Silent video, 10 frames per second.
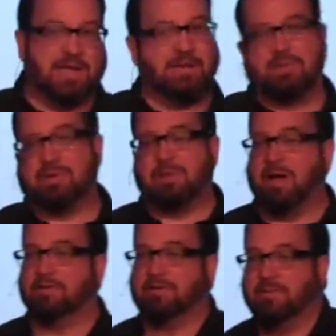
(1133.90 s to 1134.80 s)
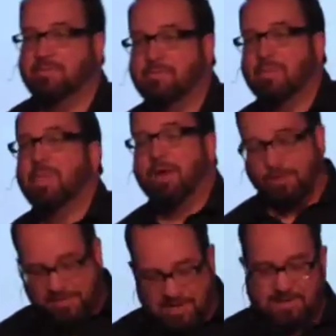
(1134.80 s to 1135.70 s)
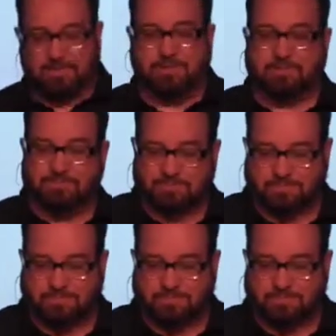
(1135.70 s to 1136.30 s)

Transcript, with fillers: hit him in the mouth. Okay, Lord.